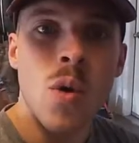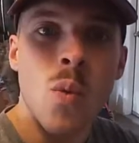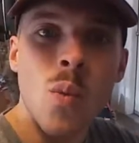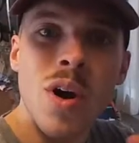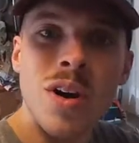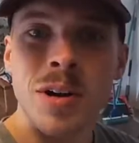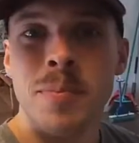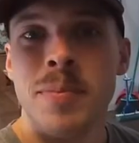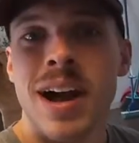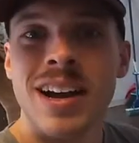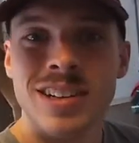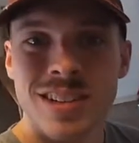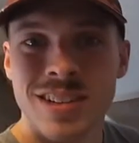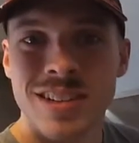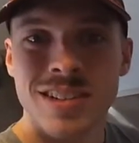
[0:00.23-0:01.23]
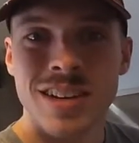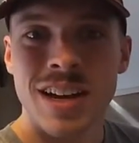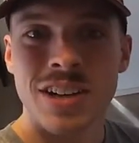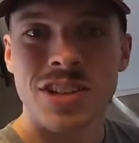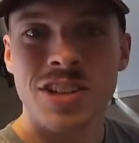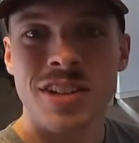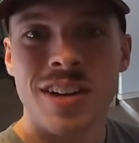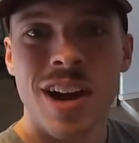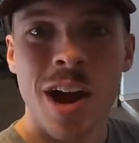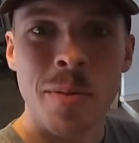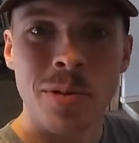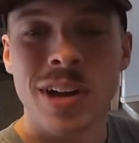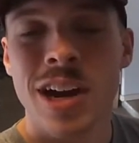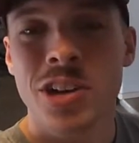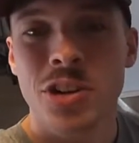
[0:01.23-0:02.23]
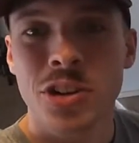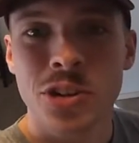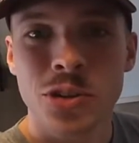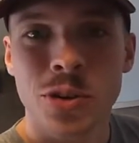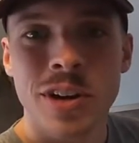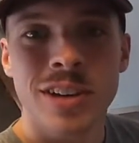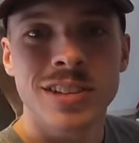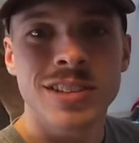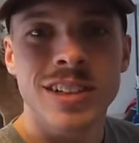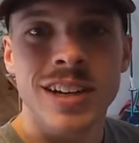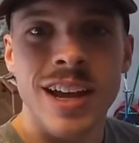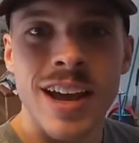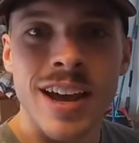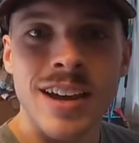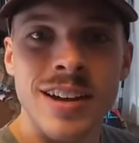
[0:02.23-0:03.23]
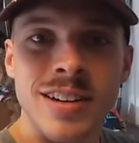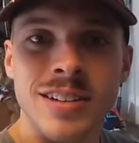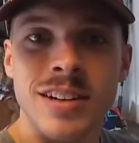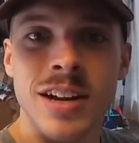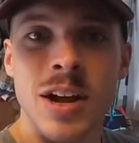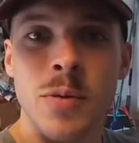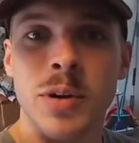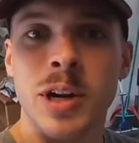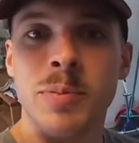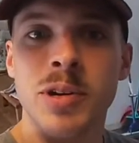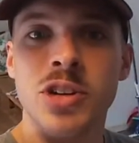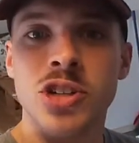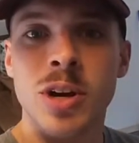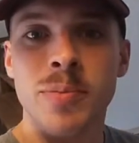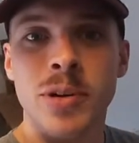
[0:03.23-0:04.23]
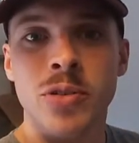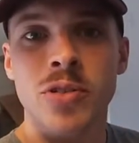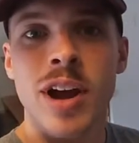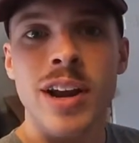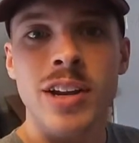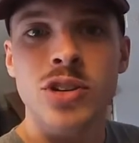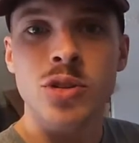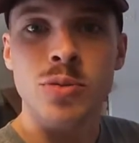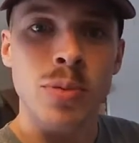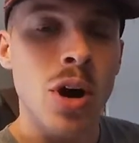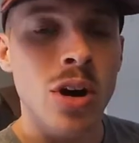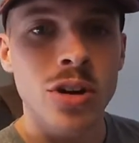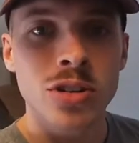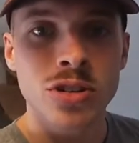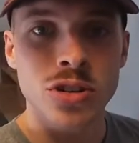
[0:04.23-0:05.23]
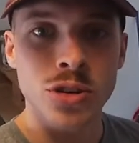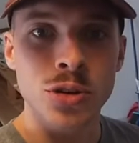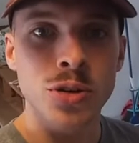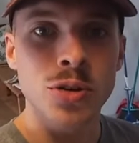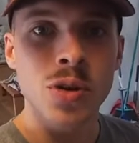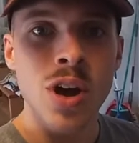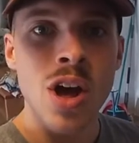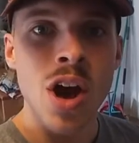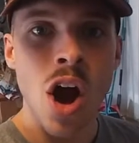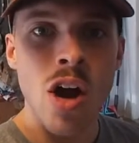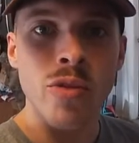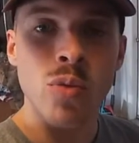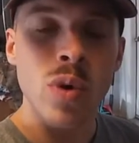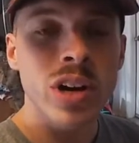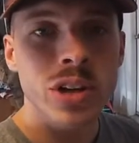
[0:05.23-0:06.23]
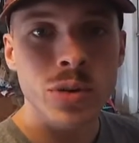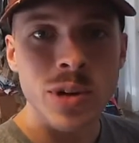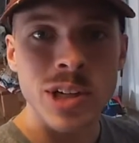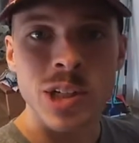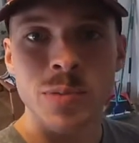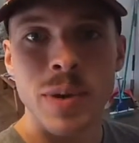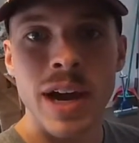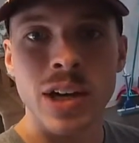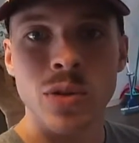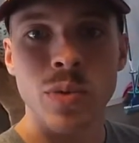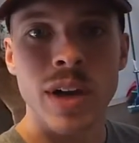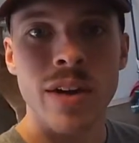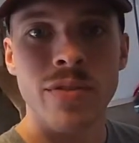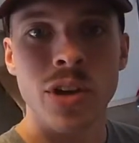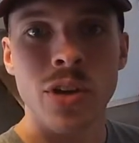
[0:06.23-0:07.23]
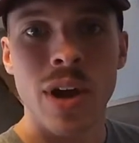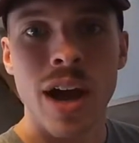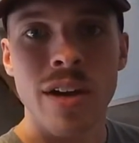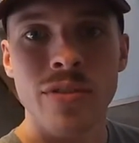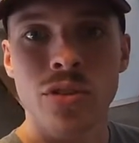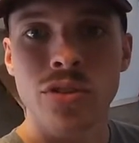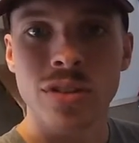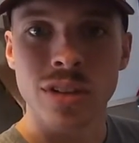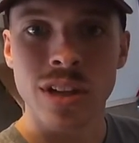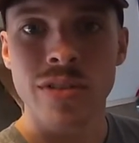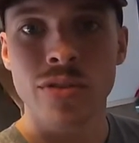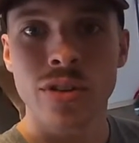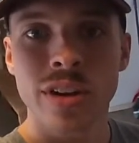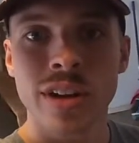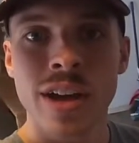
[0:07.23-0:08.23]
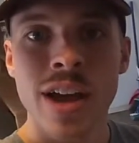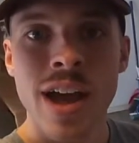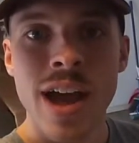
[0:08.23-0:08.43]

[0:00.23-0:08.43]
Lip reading: Welcome back to the section. I'm glad you could join us today. Today we're going to be jumping right into part 2 of what to expect whenever you have your delivery